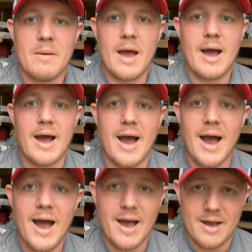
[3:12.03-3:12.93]

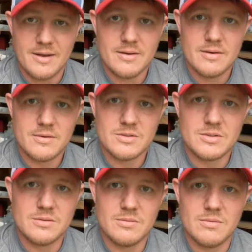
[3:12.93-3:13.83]
I
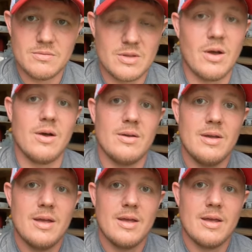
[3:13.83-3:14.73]
thought
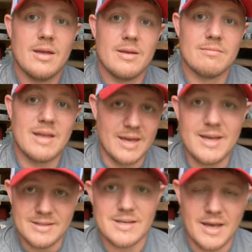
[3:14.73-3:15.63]
that he
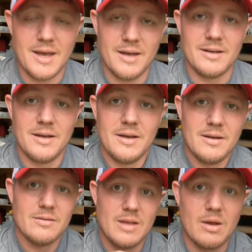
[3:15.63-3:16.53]
said that,
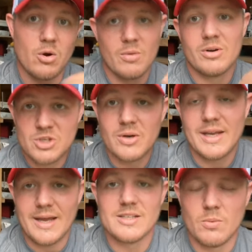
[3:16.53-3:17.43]
or took it as a
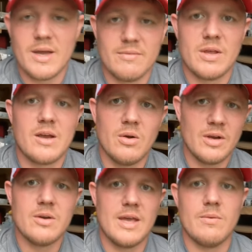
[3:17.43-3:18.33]
way of like, oh no, yeah,
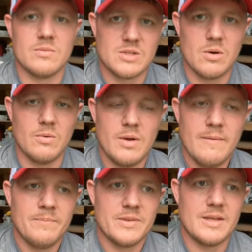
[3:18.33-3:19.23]
so the
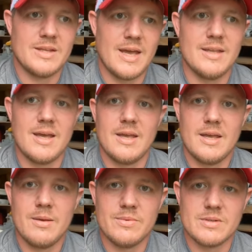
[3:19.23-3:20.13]
day that he was,
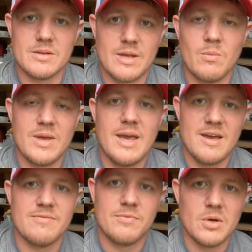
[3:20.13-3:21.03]
that we have
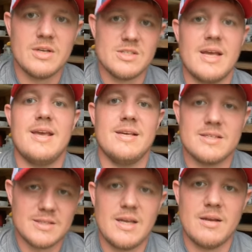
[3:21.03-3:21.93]
footage that he has
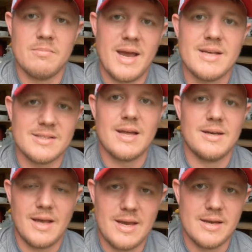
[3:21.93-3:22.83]
seen past that
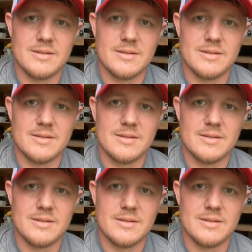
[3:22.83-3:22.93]
date.